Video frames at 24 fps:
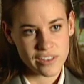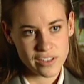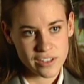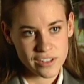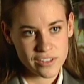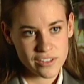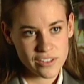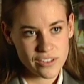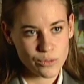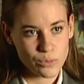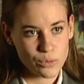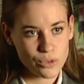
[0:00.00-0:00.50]

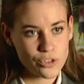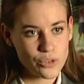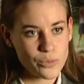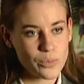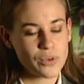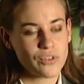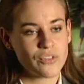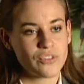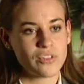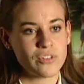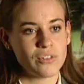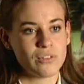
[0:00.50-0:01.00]
things. We're
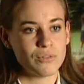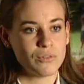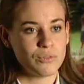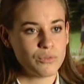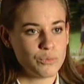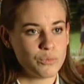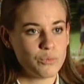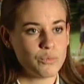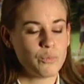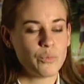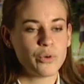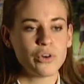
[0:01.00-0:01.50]
supposed to
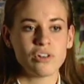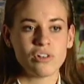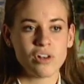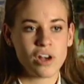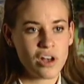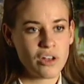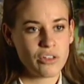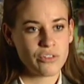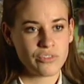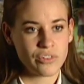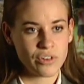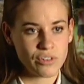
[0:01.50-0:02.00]
put
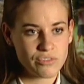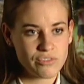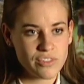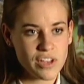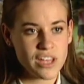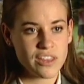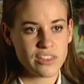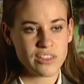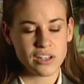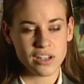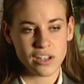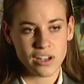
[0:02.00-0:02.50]
all of our
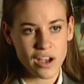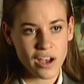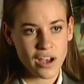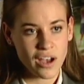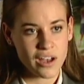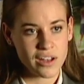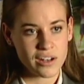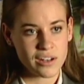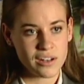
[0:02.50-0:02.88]
faith in God,